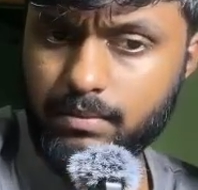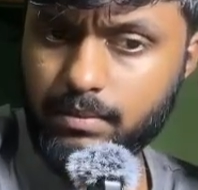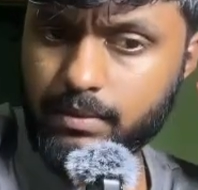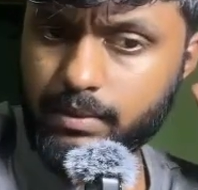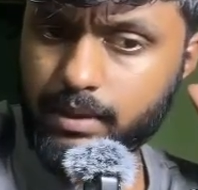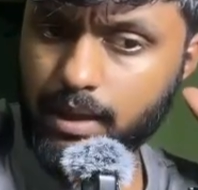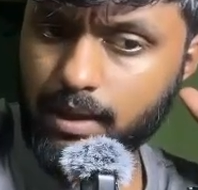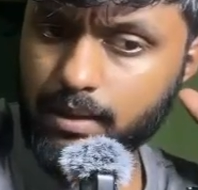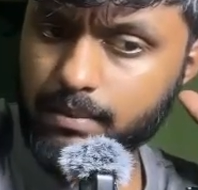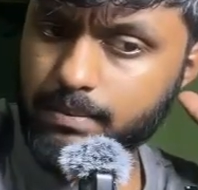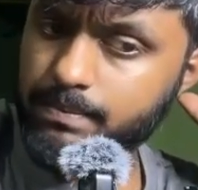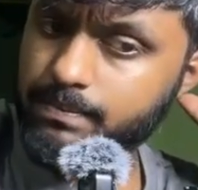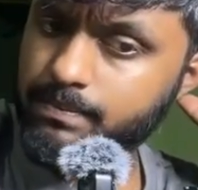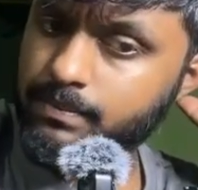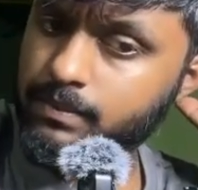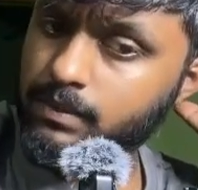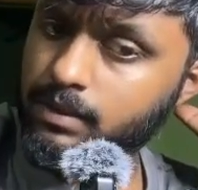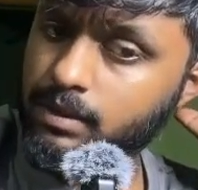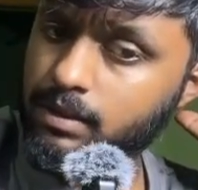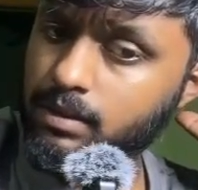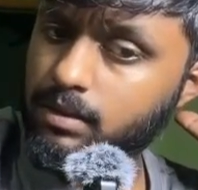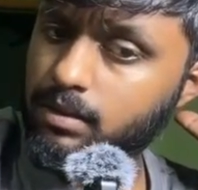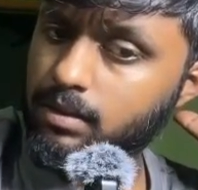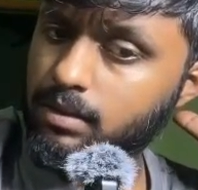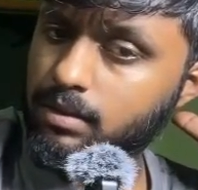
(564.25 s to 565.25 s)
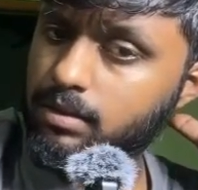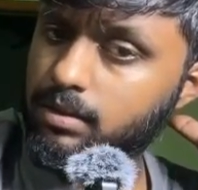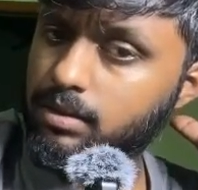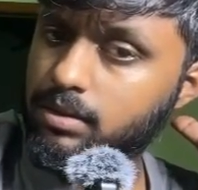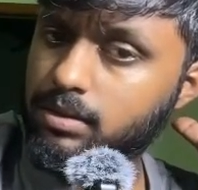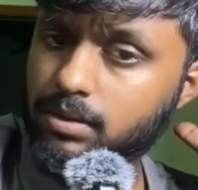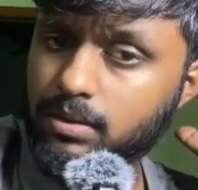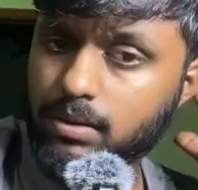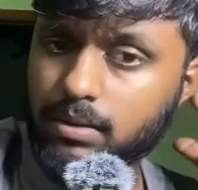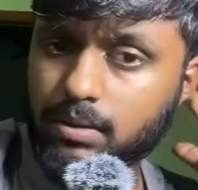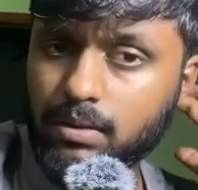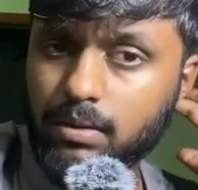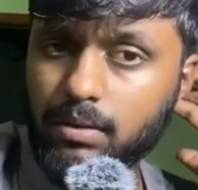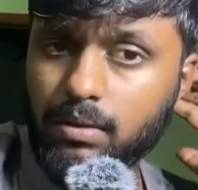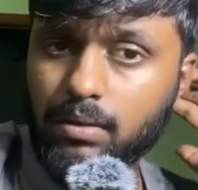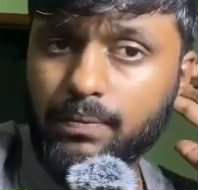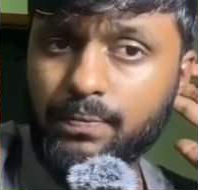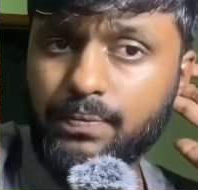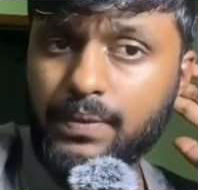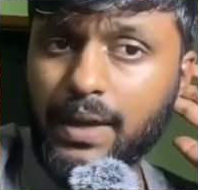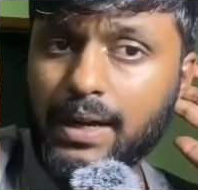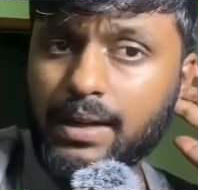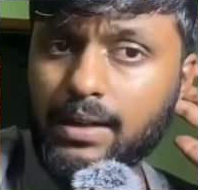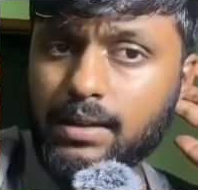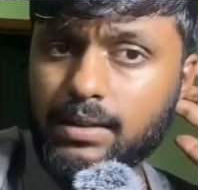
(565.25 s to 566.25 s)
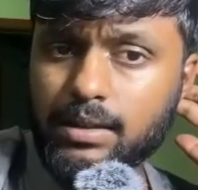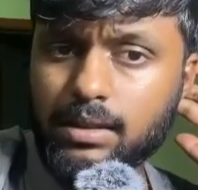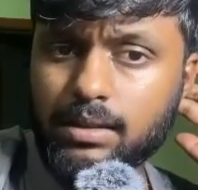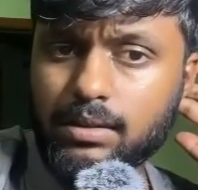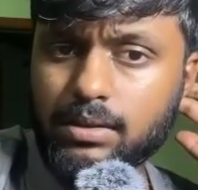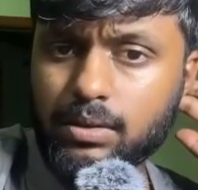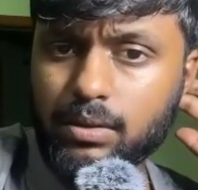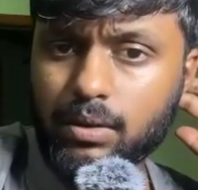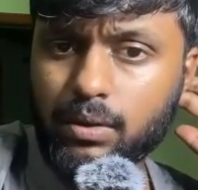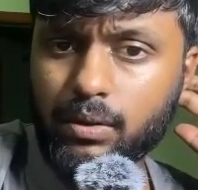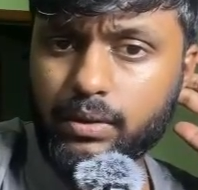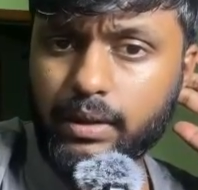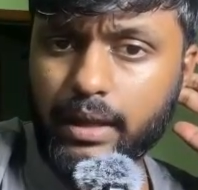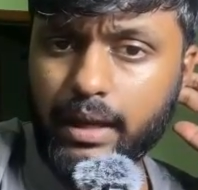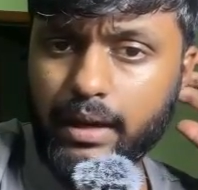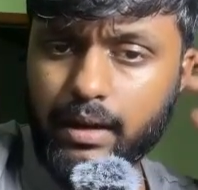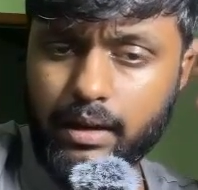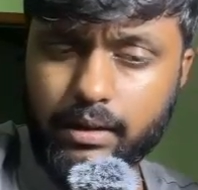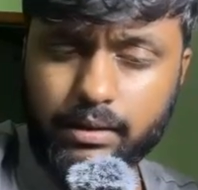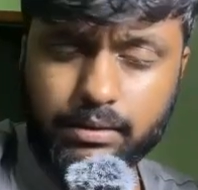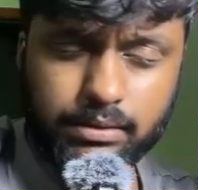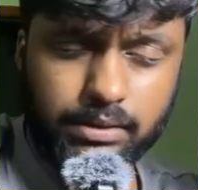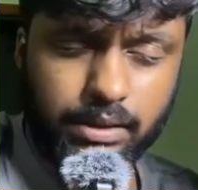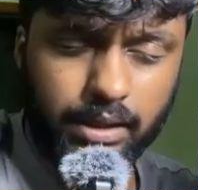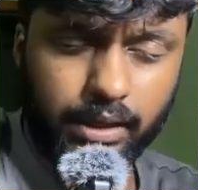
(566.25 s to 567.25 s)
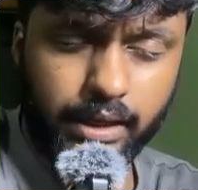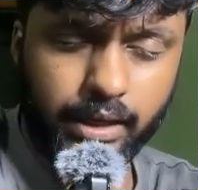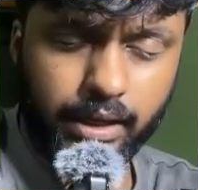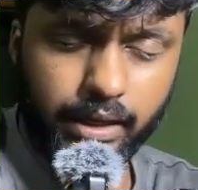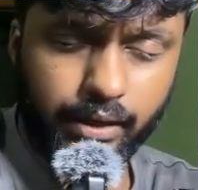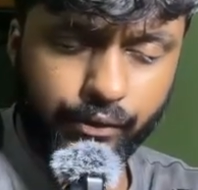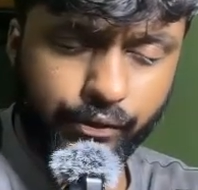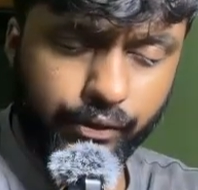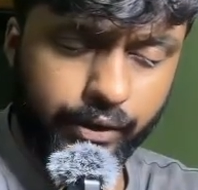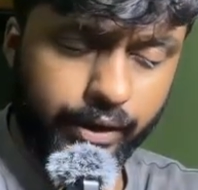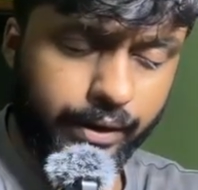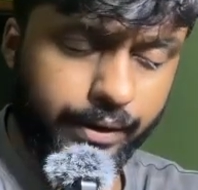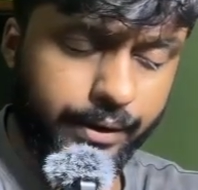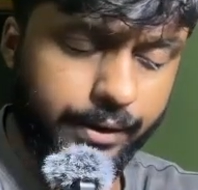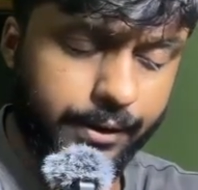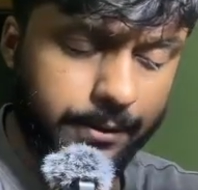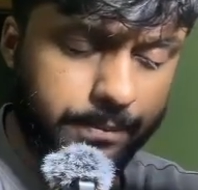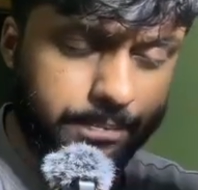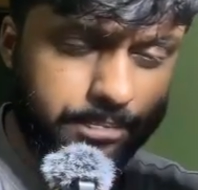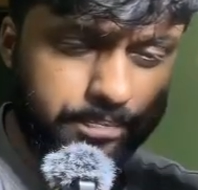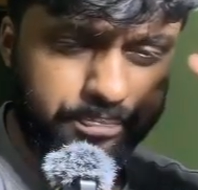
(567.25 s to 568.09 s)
Yeah, so that is it. So there are three different